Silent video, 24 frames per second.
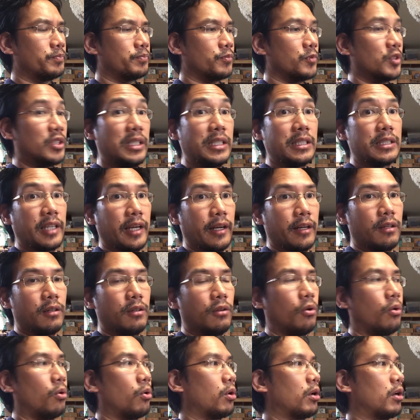
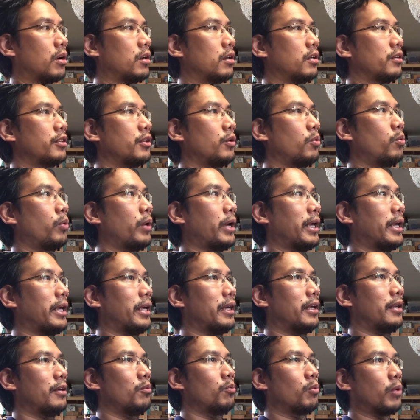detail, or the
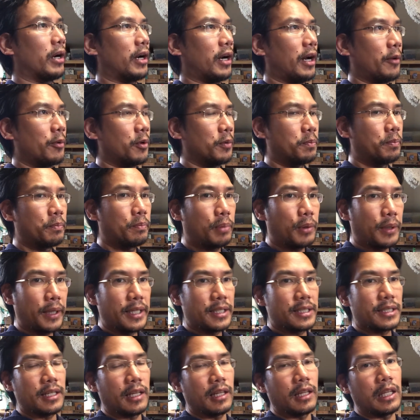way where I would
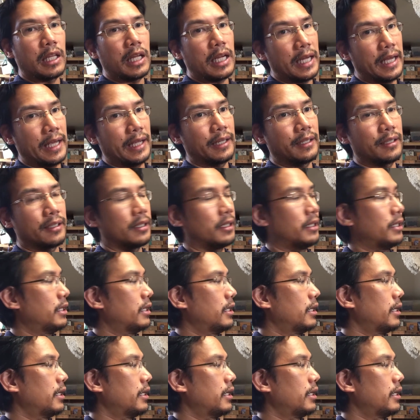place a line.